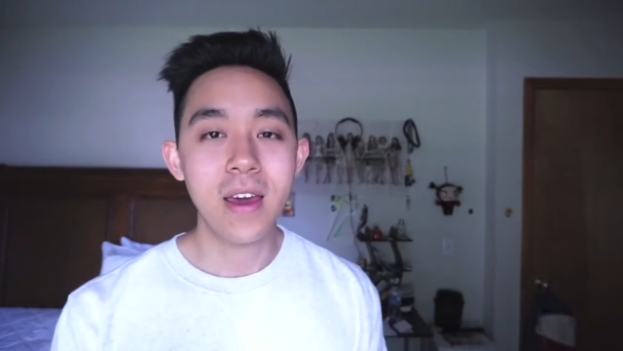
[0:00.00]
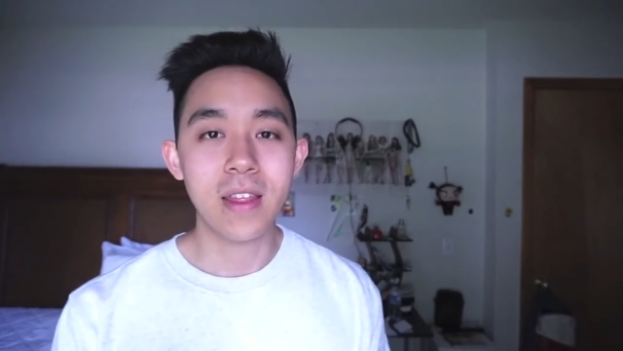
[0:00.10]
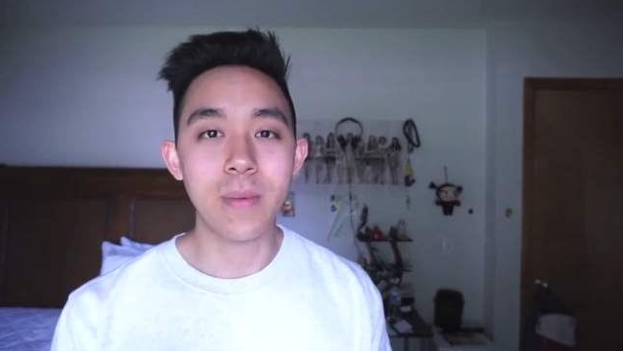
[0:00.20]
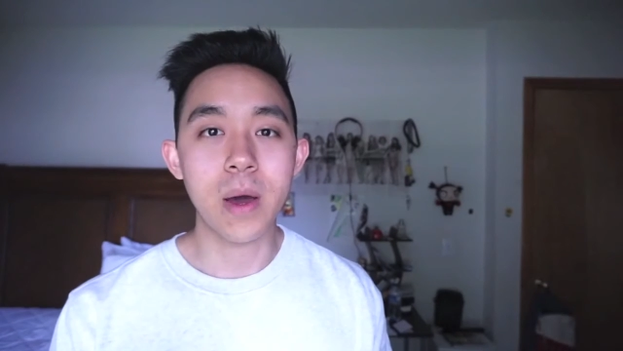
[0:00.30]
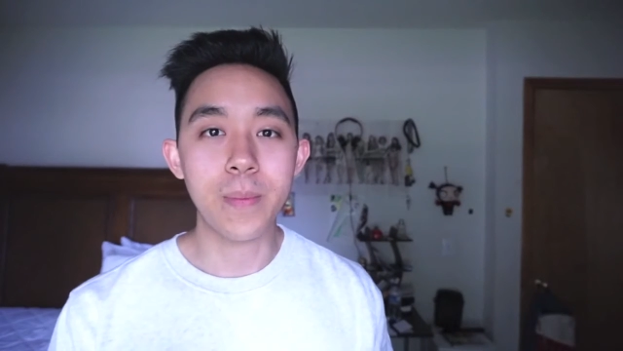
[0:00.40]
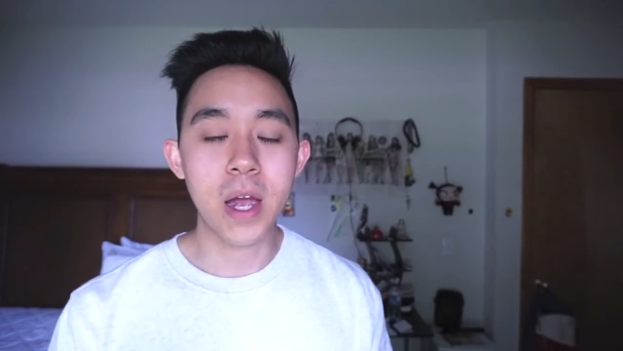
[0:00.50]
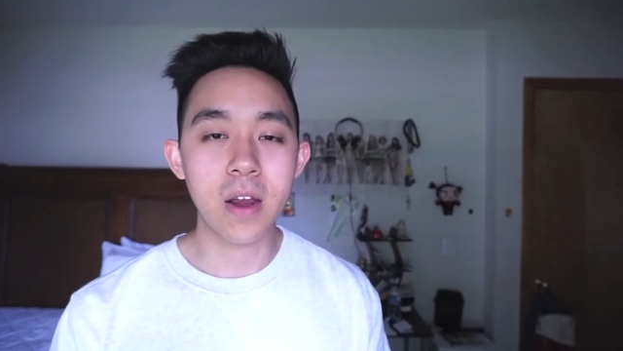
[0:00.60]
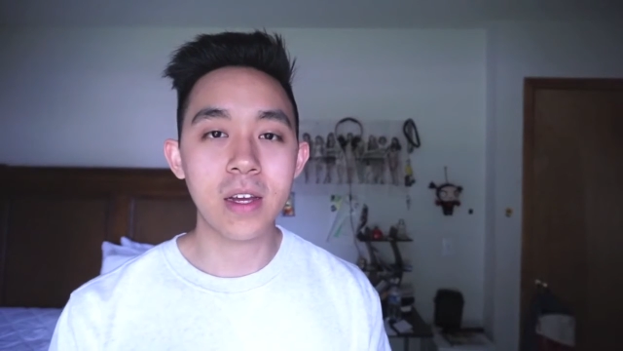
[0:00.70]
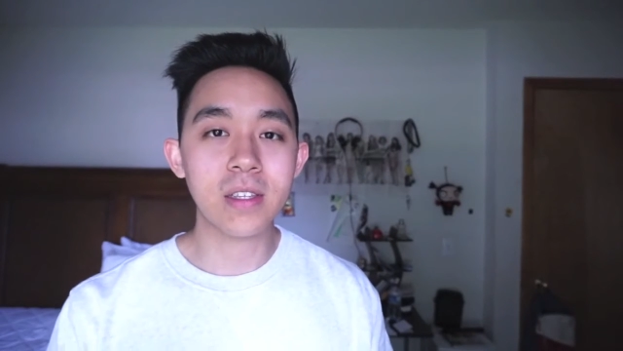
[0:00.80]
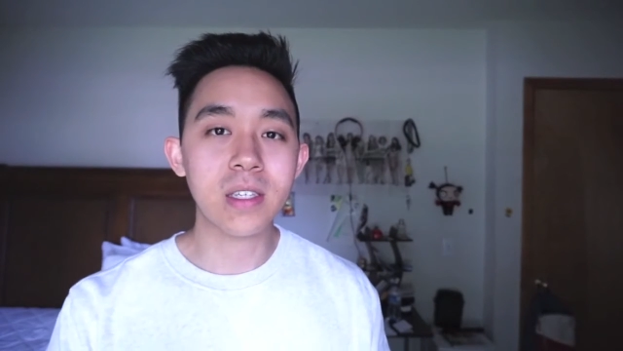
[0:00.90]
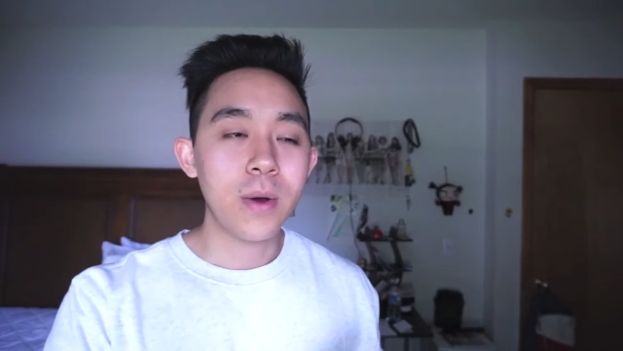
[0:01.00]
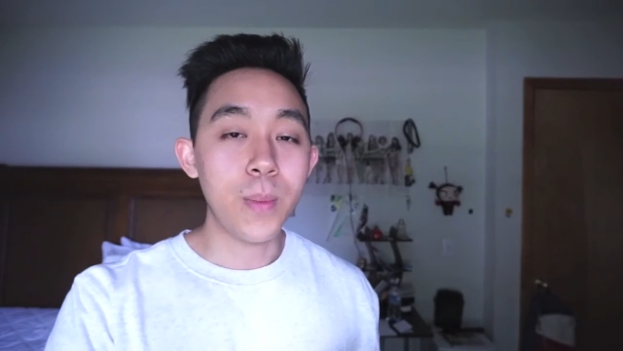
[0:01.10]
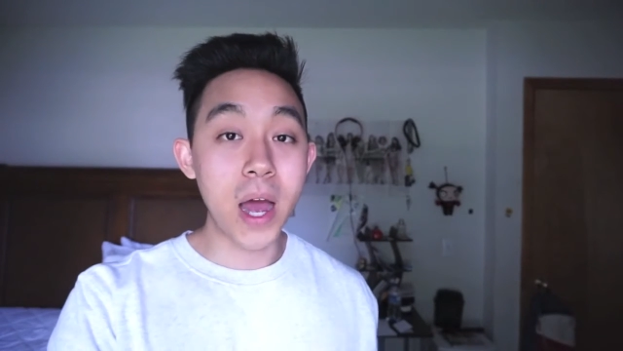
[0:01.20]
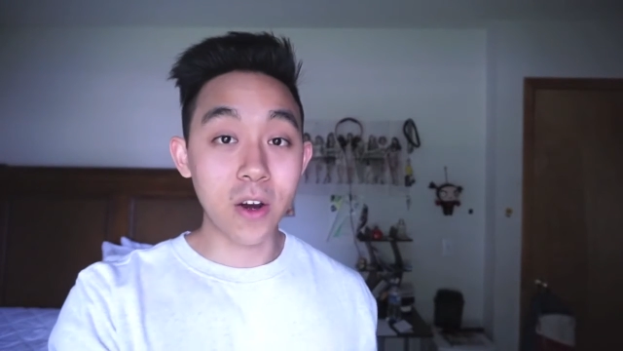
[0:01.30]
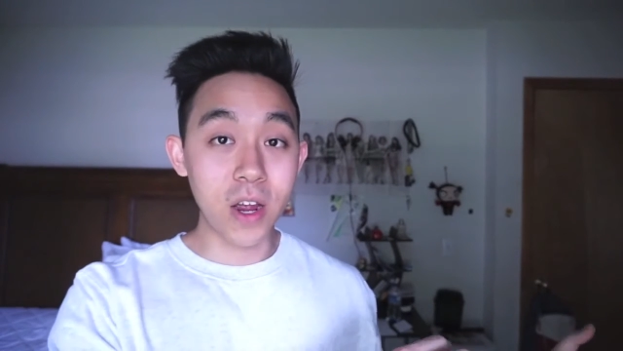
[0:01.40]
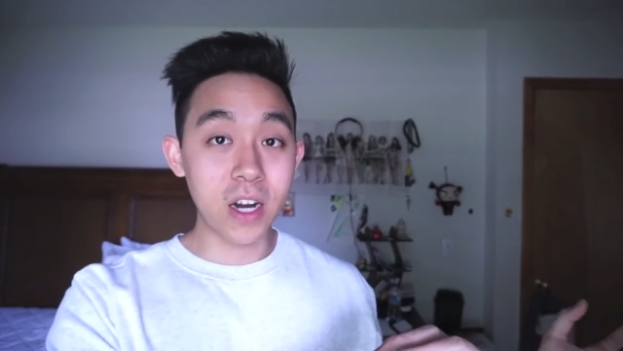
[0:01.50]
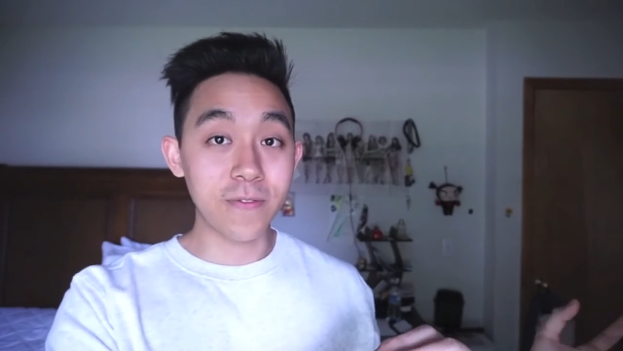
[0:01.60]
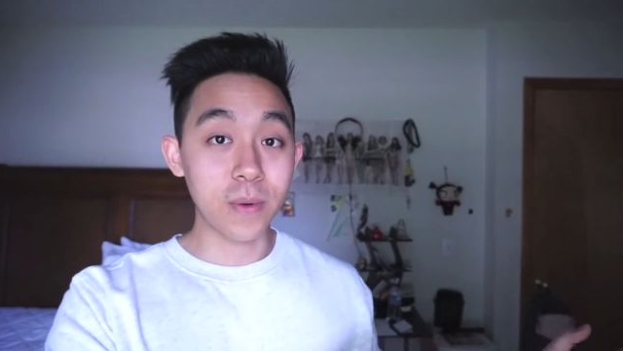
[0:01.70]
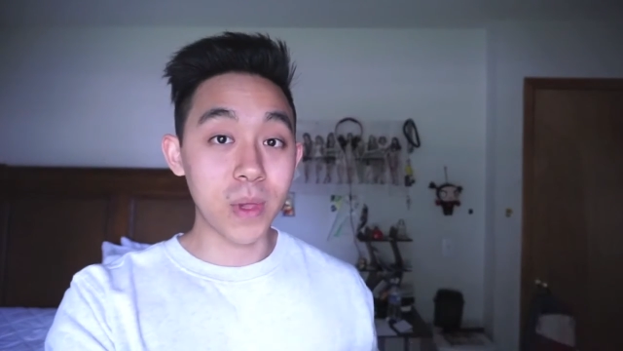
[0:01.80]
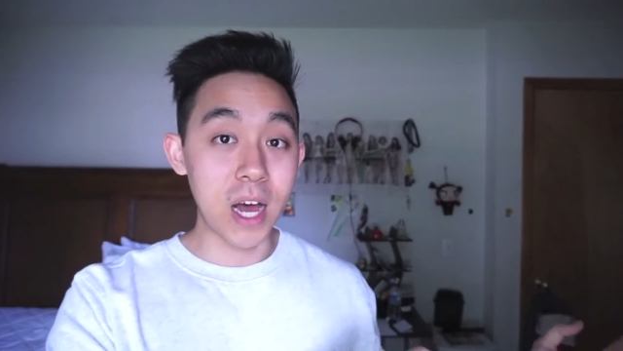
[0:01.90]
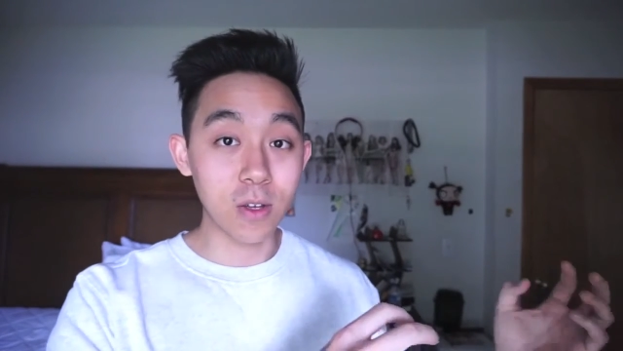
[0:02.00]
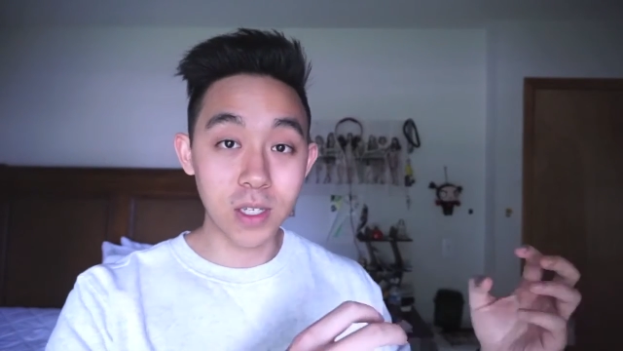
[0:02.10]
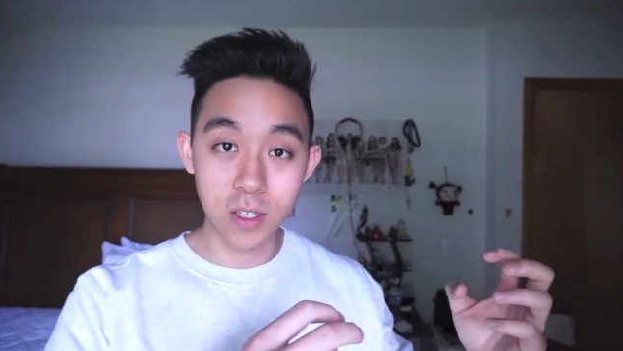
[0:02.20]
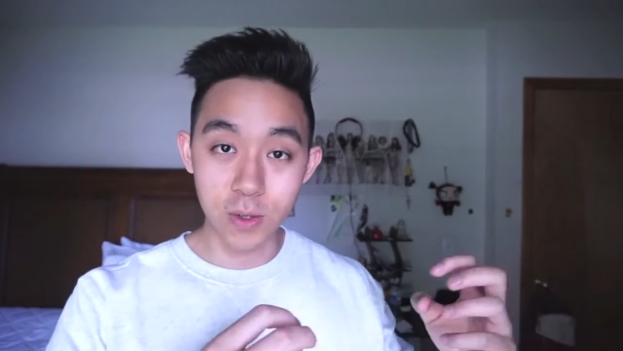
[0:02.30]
that my parents migrated from Laos